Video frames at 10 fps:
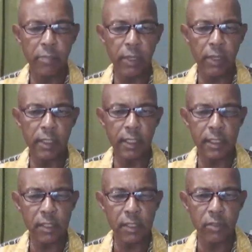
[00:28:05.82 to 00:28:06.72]
the
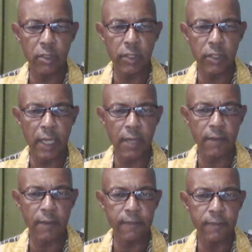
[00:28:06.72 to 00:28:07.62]
pollinators are going to die
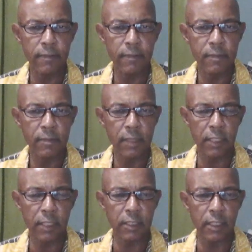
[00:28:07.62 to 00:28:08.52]
off
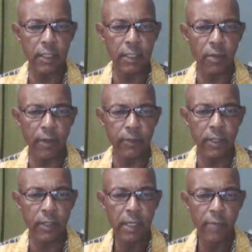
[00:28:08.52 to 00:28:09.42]
because they now have
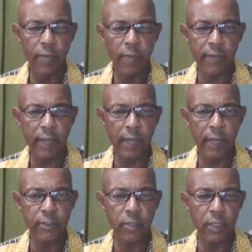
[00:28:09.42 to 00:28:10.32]
to, wherever
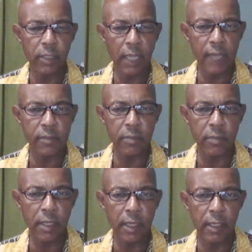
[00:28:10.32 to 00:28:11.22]
hive, somebody hives
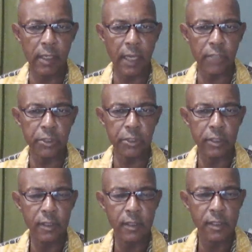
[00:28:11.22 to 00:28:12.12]
maybe on the ash,
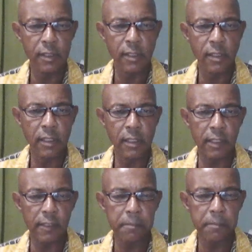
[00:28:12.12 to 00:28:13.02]
you
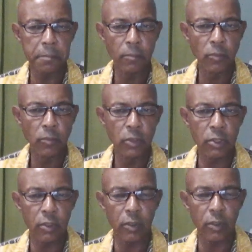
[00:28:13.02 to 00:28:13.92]
know.
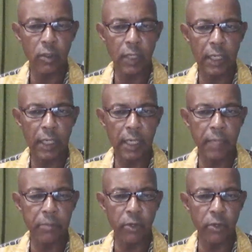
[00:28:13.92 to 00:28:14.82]
So
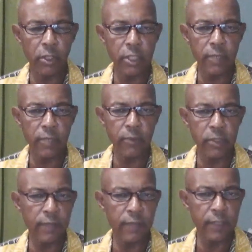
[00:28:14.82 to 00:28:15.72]
uh, production of
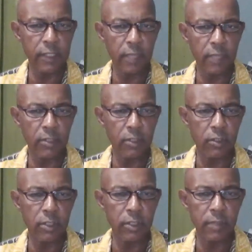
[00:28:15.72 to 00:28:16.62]
fruits and vegetables is
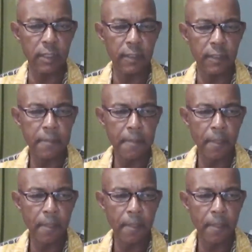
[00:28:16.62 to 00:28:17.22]
going to be